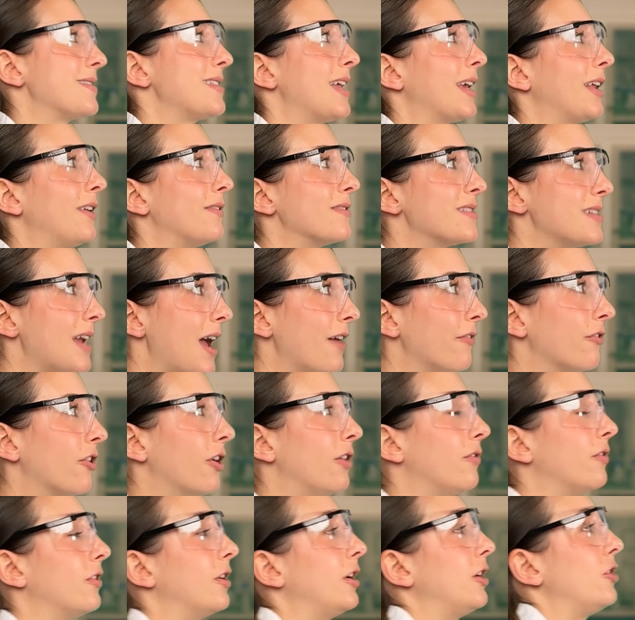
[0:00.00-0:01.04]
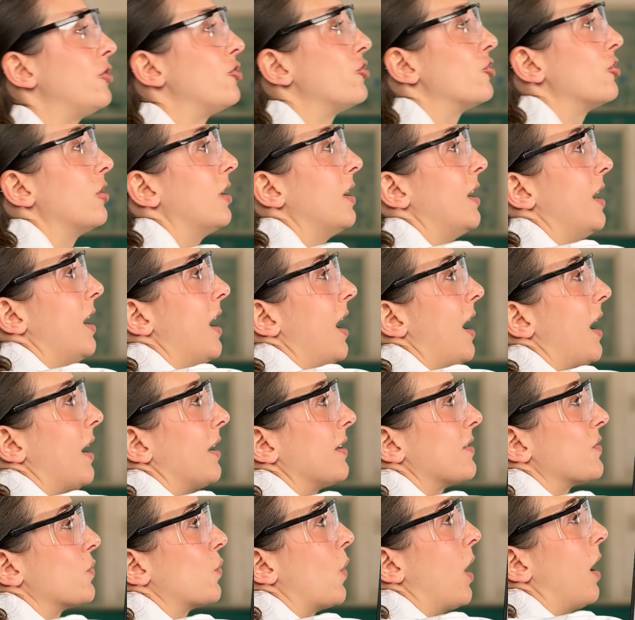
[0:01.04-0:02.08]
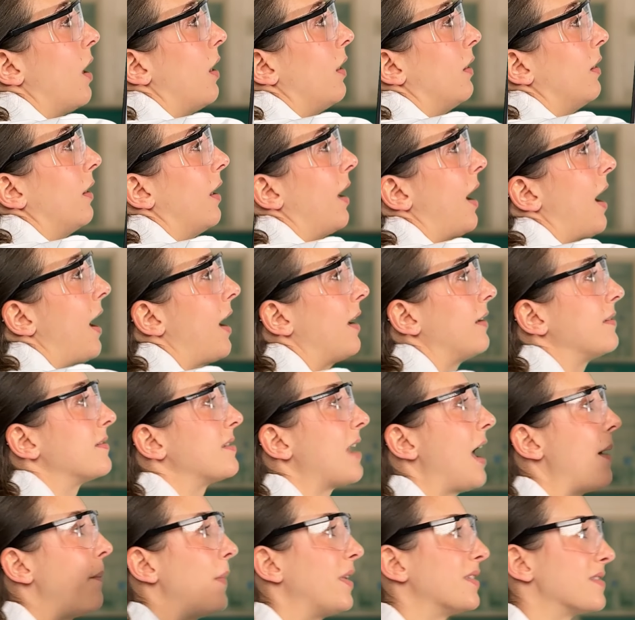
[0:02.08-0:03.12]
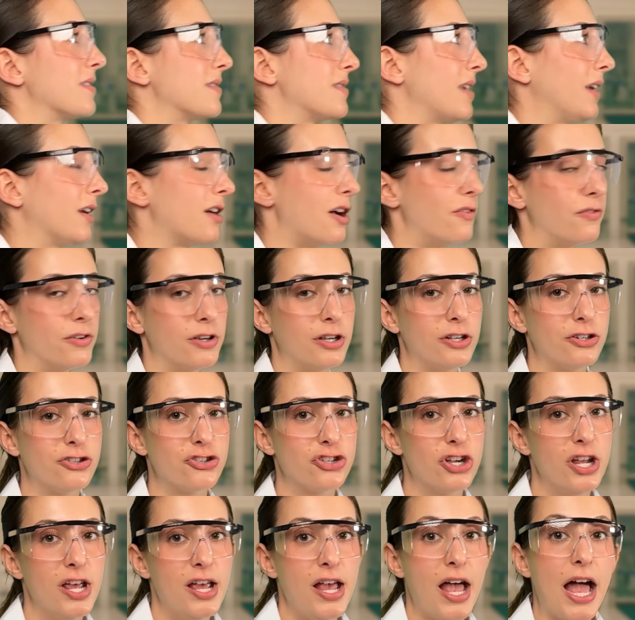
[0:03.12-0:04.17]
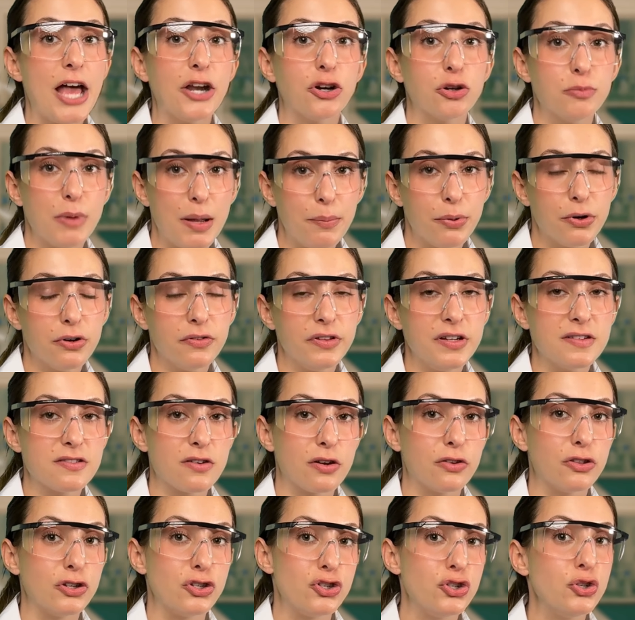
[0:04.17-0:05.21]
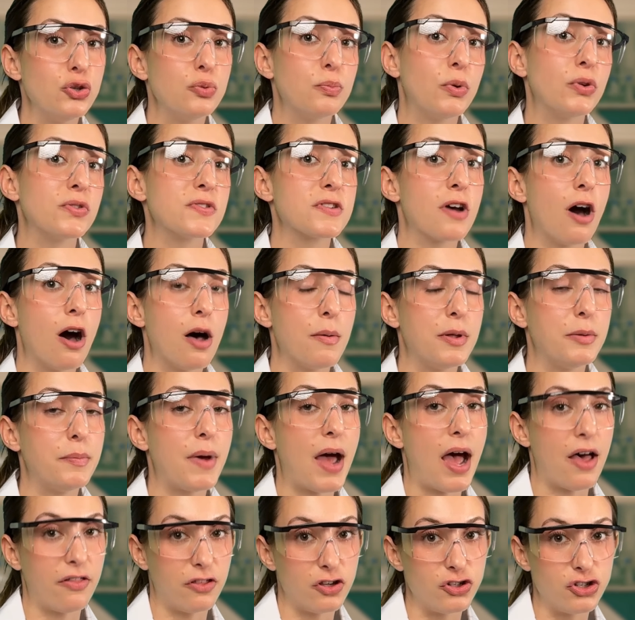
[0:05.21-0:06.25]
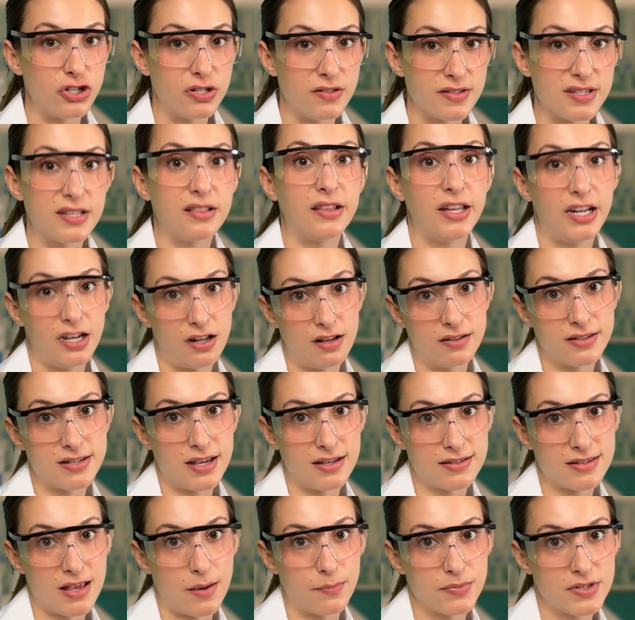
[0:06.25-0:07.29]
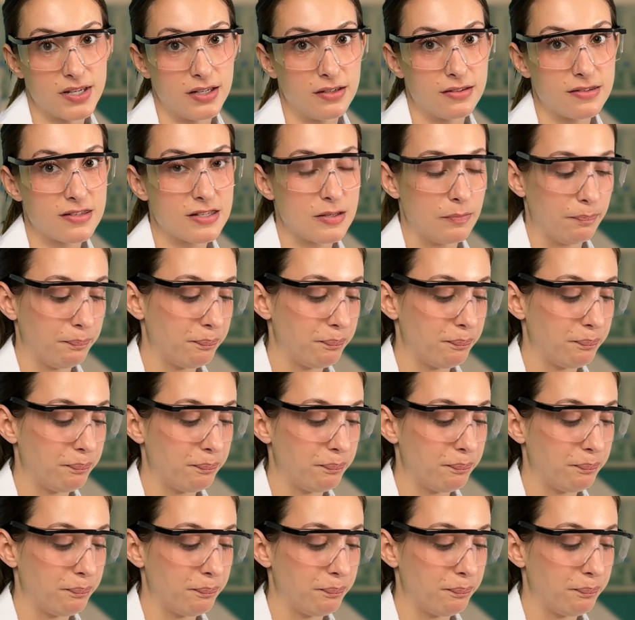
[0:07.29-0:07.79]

negative staph coverage as well as MSSA coverage. And remember, these are the 2 most common pathogens in late onset sepsis.